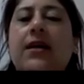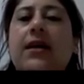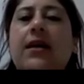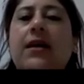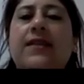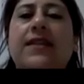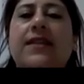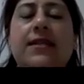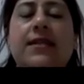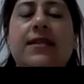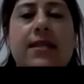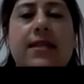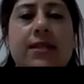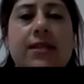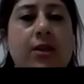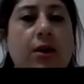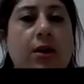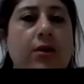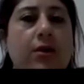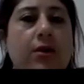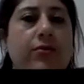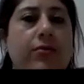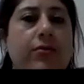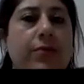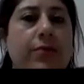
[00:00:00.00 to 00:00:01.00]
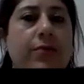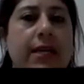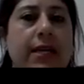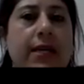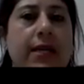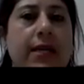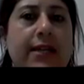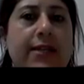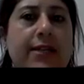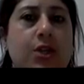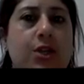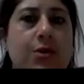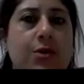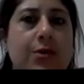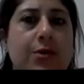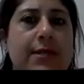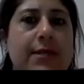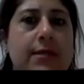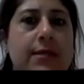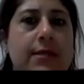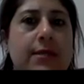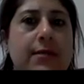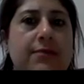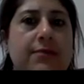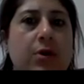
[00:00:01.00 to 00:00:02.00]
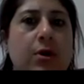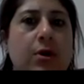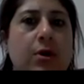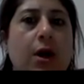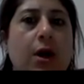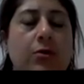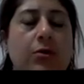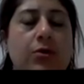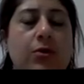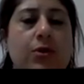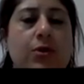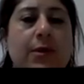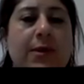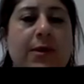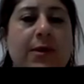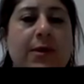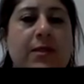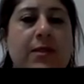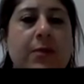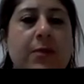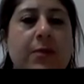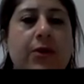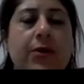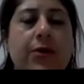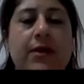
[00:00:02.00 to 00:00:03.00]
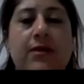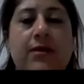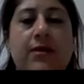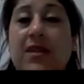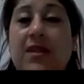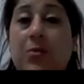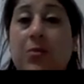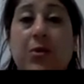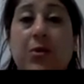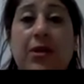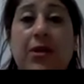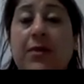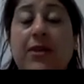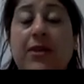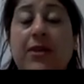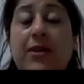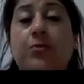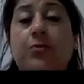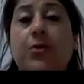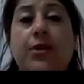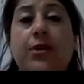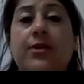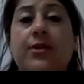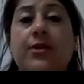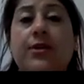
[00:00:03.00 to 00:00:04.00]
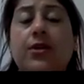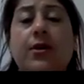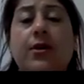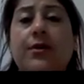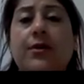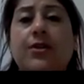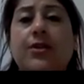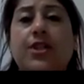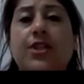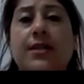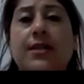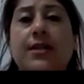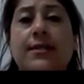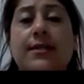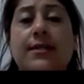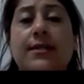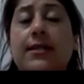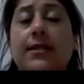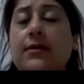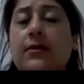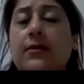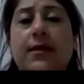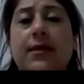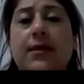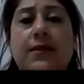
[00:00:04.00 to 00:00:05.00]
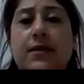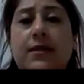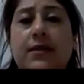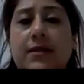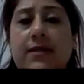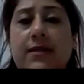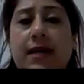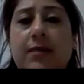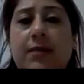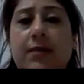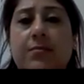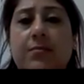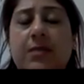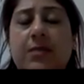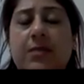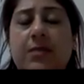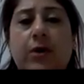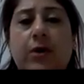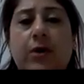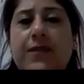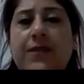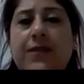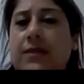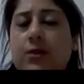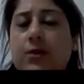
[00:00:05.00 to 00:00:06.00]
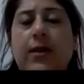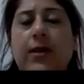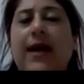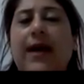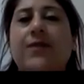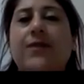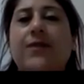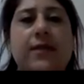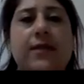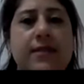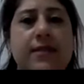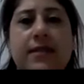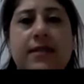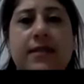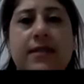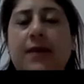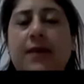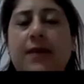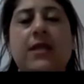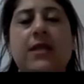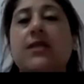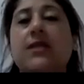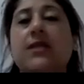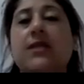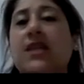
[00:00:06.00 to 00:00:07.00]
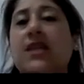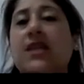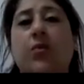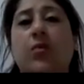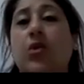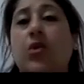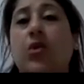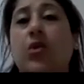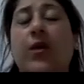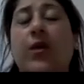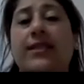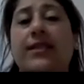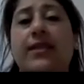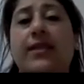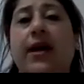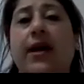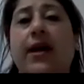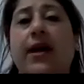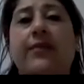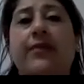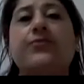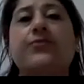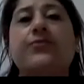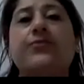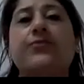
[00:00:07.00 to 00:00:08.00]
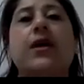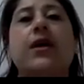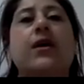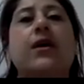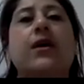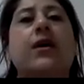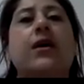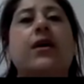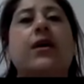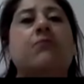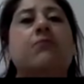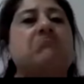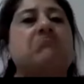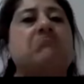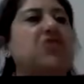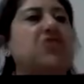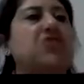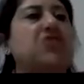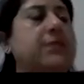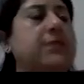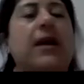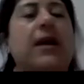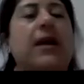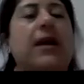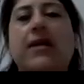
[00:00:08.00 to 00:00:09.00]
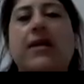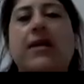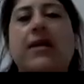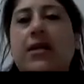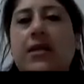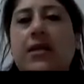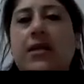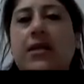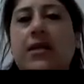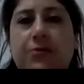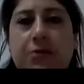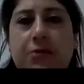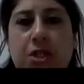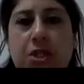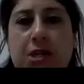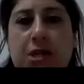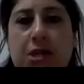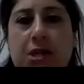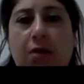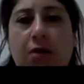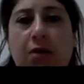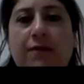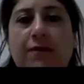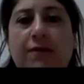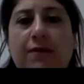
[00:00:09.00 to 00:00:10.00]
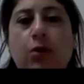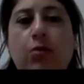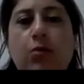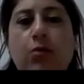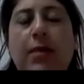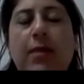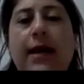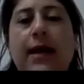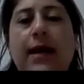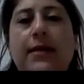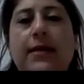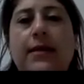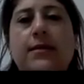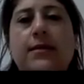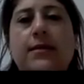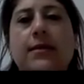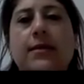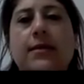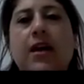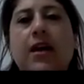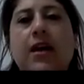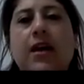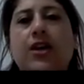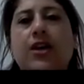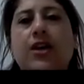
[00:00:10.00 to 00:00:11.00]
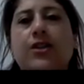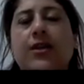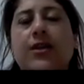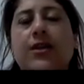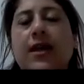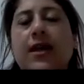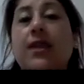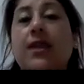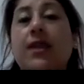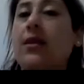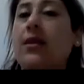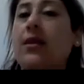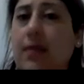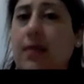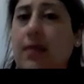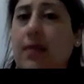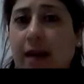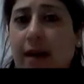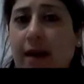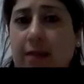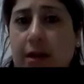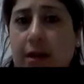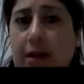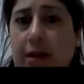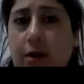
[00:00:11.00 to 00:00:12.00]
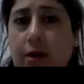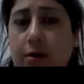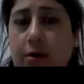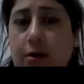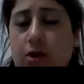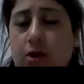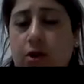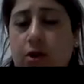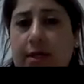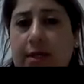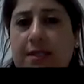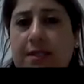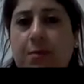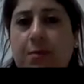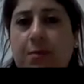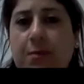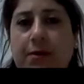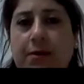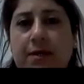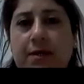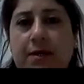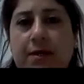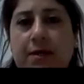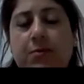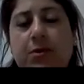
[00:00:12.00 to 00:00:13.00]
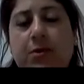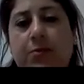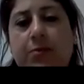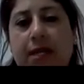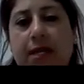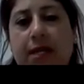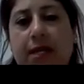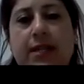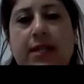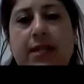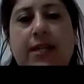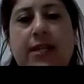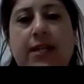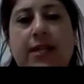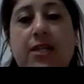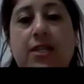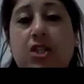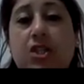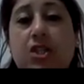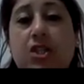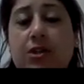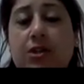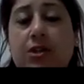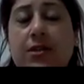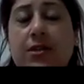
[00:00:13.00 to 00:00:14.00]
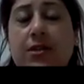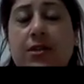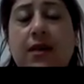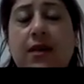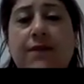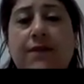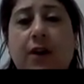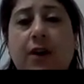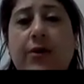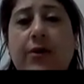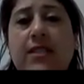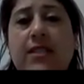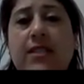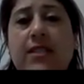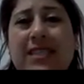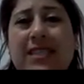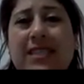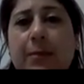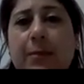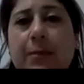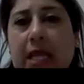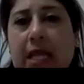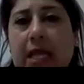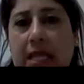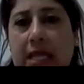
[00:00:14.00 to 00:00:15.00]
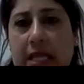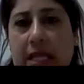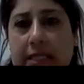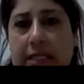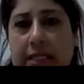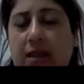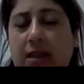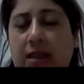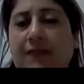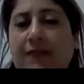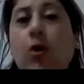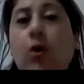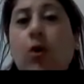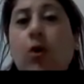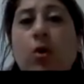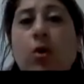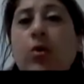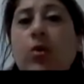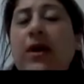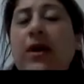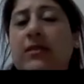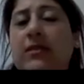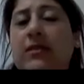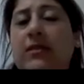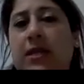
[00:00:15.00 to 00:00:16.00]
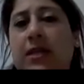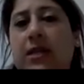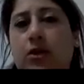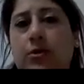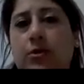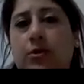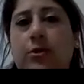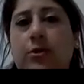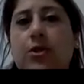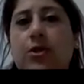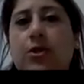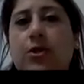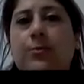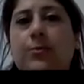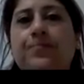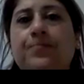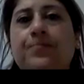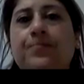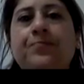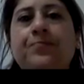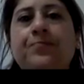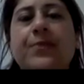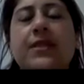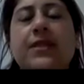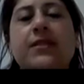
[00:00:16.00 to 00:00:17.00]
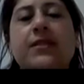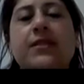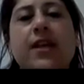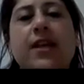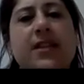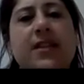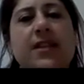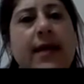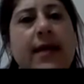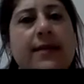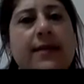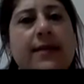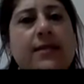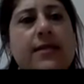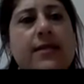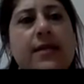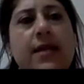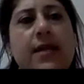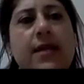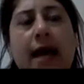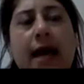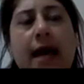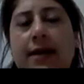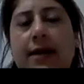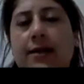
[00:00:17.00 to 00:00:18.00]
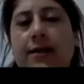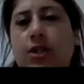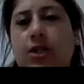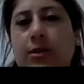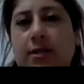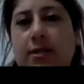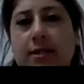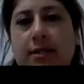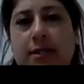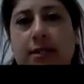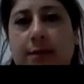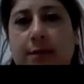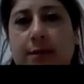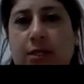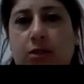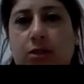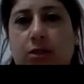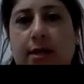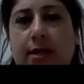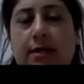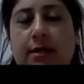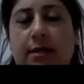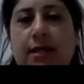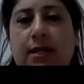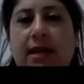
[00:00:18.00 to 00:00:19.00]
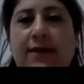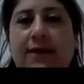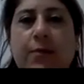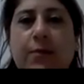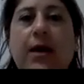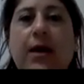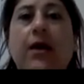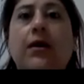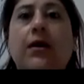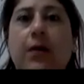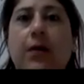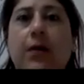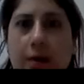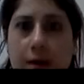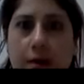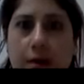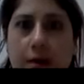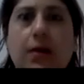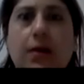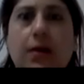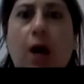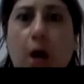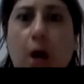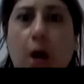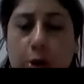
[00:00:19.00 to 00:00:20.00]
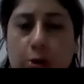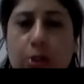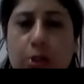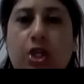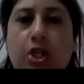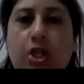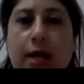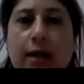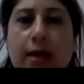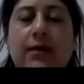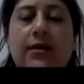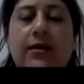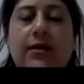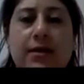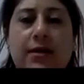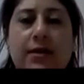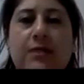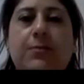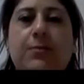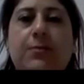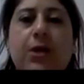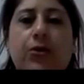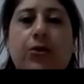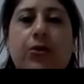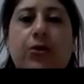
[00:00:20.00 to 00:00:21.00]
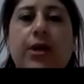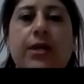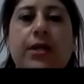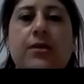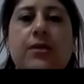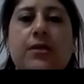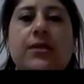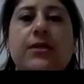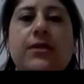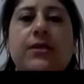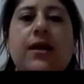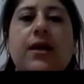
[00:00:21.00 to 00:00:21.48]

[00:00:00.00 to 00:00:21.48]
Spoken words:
These are not really choices of a cultural experience. They're pretty much British culture still in the same spot. They're still having the same things they would always have, just maybe in a different geographical place. So they think they're having a cultural experience, but really they're just choosing very similar things that they've always been used to. So that's the attitude that some Australians have about culture experience.